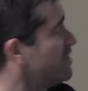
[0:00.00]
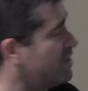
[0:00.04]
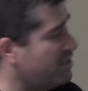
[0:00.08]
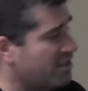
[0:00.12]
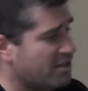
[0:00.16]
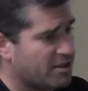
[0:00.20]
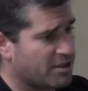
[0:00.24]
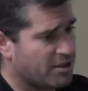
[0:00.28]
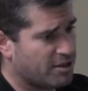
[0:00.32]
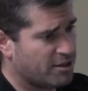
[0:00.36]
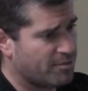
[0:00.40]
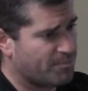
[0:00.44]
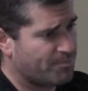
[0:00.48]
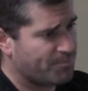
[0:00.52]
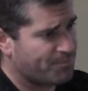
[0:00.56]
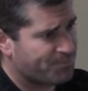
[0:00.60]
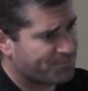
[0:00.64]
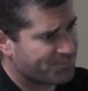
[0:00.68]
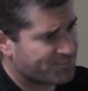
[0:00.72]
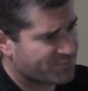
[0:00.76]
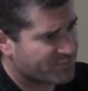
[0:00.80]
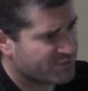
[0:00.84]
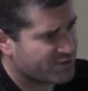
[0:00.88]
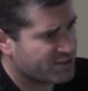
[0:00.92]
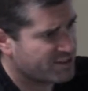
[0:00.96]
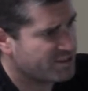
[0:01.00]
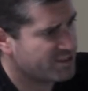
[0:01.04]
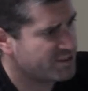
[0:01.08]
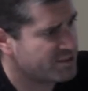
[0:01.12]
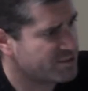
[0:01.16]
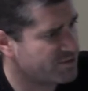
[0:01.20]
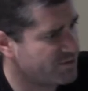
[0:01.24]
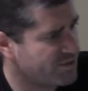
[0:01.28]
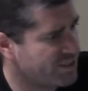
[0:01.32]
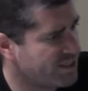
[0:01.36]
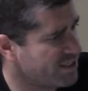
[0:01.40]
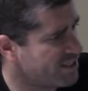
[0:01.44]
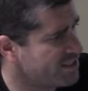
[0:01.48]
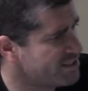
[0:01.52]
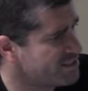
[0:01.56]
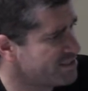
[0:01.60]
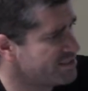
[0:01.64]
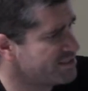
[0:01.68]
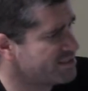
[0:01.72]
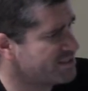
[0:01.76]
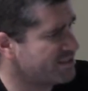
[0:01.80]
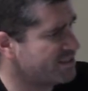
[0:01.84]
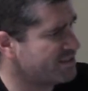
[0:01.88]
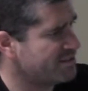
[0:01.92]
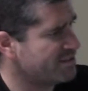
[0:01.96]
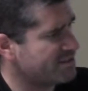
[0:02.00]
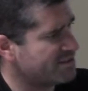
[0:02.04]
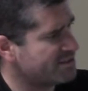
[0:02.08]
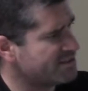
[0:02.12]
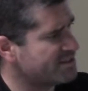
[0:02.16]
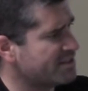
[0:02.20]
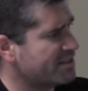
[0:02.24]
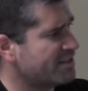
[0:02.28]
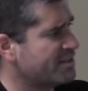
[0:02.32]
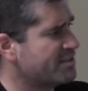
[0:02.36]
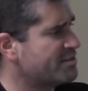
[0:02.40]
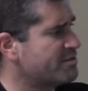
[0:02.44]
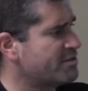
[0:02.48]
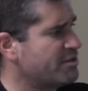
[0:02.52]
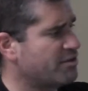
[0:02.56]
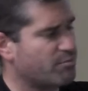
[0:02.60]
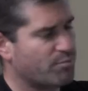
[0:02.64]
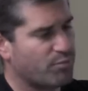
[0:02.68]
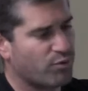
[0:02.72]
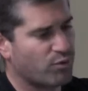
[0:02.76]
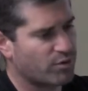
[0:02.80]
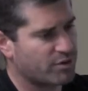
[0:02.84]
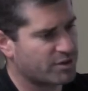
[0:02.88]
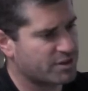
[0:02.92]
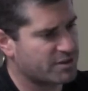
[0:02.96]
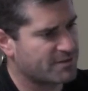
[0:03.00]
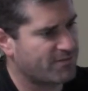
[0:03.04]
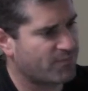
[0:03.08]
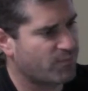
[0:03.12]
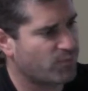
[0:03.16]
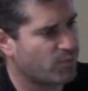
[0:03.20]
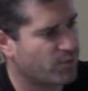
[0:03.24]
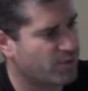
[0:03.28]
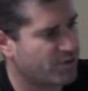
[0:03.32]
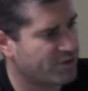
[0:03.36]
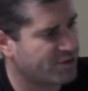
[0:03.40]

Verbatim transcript: Um, so yeah, as I said, this thing has you know ports for